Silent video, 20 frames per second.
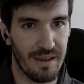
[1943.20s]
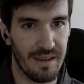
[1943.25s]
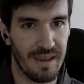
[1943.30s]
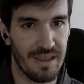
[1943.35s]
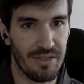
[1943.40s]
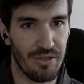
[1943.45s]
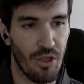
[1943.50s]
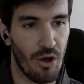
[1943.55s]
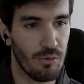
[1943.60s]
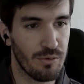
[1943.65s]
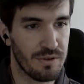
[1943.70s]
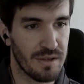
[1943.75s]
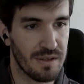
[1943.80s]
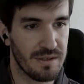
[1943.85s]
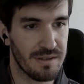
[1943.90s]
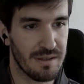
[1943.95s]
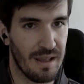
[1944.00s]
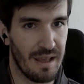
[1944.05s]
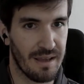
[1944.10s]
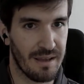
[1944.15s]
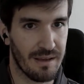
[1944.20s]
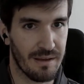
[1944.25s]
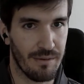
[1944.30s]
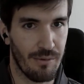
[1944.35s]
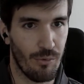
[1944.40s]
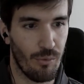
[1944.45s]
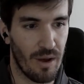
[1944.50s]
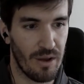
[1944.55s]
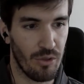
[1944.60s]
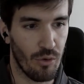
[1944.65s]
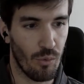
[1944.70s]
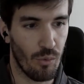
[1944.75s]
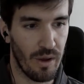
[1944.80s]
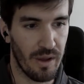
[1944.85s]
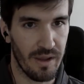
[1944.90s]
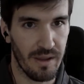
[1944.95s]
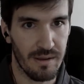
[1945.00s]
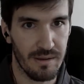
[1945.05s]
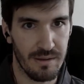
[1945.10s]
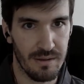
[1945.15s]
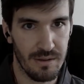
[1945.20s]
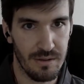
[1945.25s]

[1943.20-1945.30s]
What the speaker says: get noticed like right away.